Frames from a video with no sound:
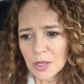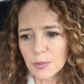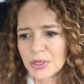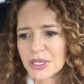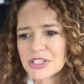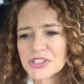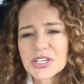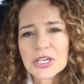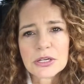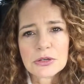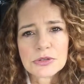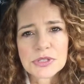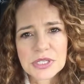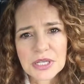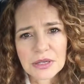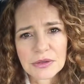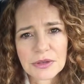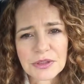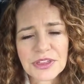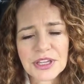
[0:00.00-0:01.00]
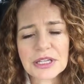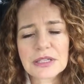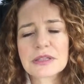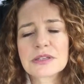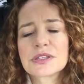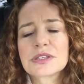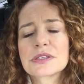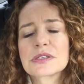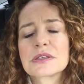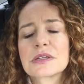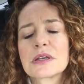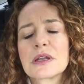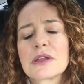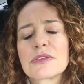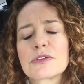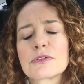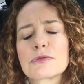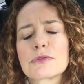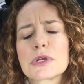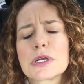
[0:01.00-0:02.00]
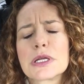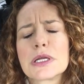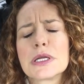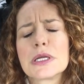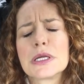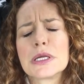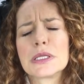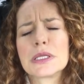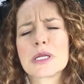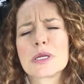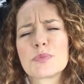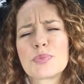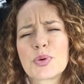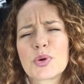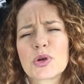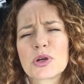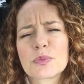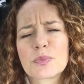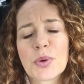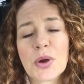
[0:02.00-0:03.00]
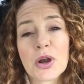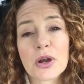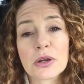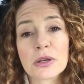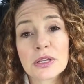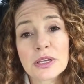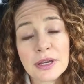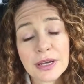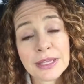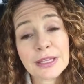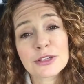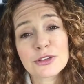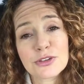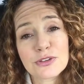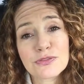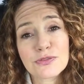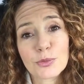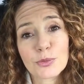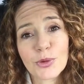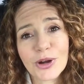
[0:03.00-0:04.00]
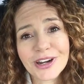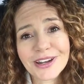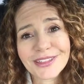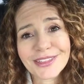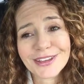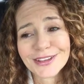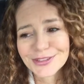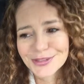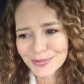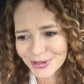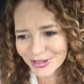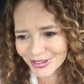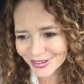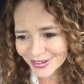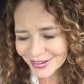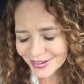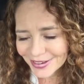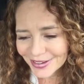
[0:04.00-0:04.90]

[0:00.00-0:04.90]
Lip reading: Because here's the other thing, and this is another really important part. You're getting a 2-for-1 on this one.